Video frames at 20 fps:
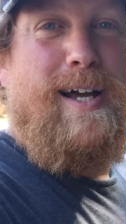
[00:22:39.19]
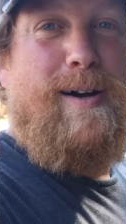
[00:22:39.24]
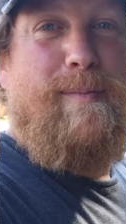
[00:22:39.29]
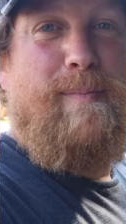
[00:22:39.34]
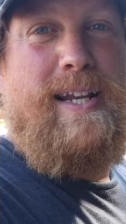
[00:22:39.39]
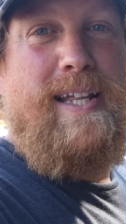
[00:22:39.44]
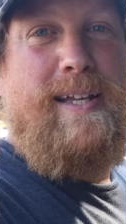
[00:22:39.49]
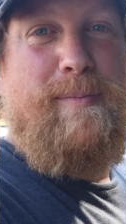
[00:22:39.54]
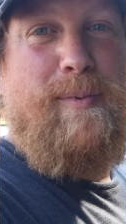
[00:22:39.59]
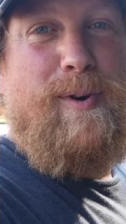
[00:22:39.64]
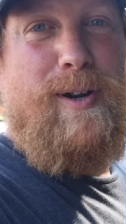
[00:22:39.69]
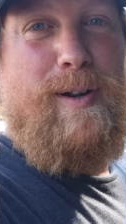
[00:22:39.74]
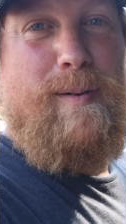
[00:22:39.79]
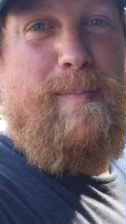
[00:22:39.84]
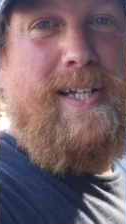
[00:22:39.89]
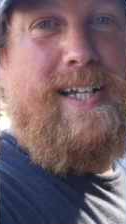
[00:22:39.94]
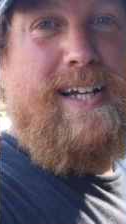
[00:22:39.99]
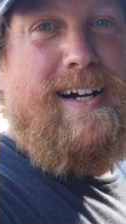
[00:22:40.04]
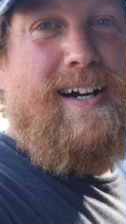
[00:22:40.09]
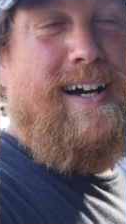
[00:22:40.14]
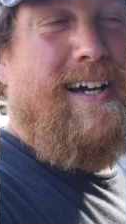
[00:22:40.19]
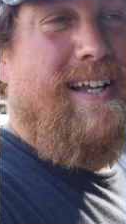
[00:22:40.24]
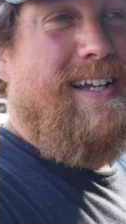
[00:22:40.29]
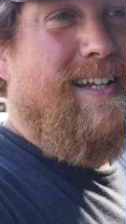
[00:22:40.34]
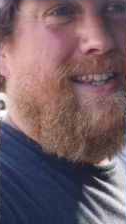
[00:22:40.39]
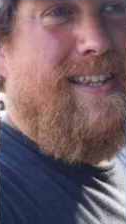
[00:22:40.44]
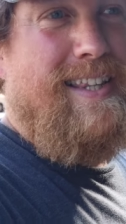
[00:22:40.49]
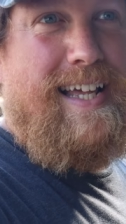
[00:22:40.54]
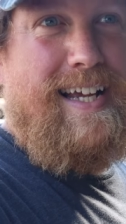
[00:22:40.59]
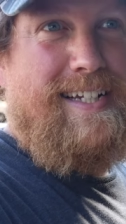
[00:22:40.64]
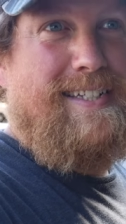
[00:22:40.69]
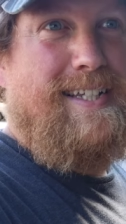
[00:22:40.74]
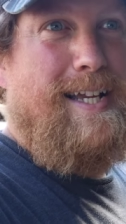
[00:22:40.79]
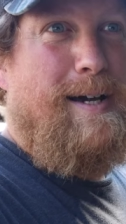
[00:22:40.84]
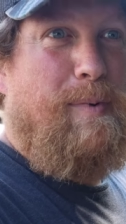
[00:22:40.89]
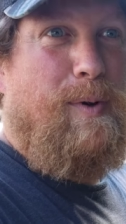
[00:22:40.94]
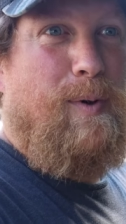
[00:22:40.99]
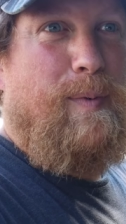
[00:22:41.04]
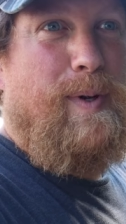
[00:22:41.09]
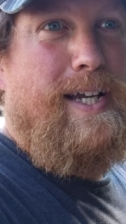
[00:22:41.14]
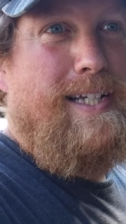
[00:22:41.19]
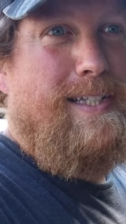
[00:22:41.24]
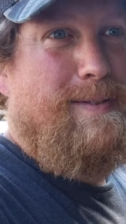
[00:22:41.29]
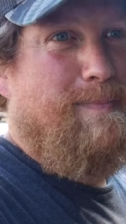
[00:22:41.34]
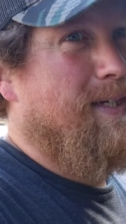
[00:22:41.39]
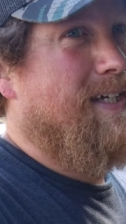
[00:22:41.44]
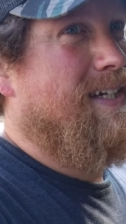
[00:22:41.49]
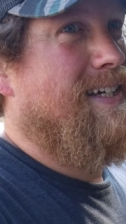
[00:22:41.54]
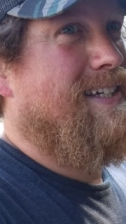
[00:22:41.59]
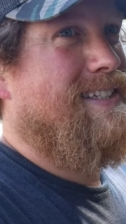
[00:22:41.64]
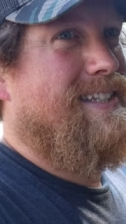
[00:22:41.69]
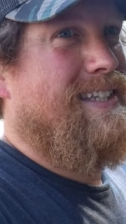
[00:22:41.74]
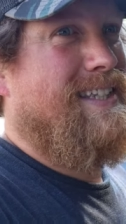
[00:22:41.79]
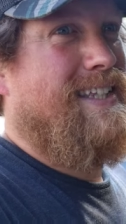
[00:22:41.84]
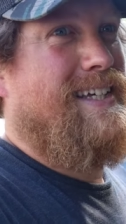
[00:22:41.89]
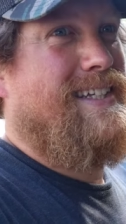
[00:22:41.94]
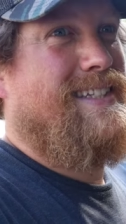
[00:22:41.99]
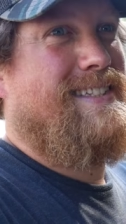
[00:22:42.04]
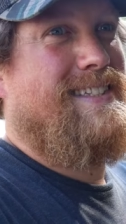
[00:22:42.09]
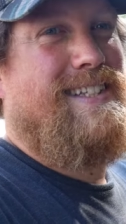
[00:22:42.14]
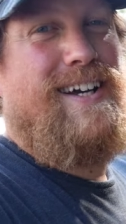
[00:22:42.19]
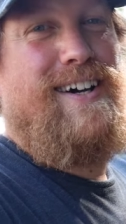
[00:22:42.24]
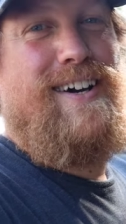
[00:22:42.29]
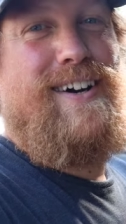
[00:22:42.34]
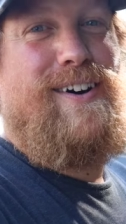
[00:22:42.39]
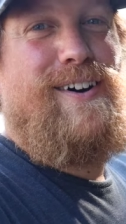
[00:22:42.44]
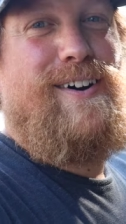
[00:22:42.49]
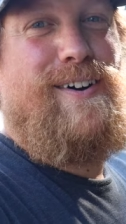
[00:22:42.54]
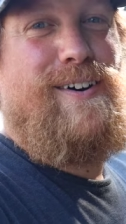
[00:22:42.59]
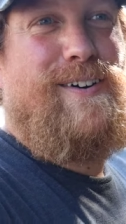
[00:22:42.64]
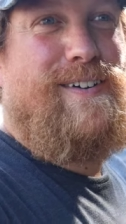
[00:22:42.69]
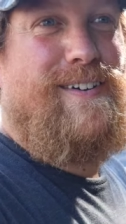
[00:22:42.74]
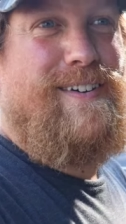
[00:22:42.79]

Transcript: how many more will be gone in the next couple weeks because of this, so. I'm